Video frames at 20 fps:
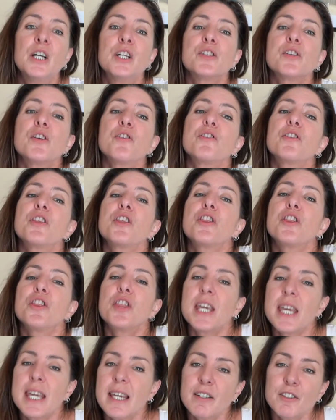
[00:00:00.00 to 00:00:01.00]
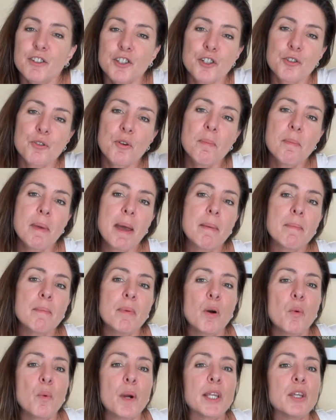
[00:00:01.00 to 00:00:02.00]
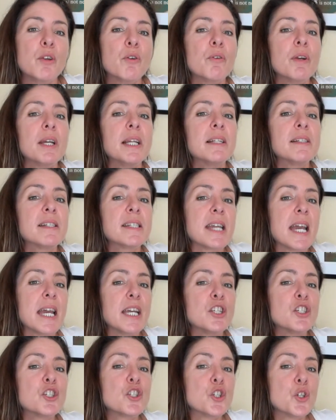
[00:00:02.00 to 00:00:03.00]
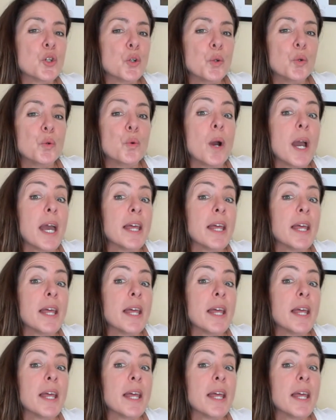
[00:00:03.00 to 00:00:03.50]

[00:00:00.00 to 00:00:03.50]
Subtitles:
So the thing to remember when you're in stage 2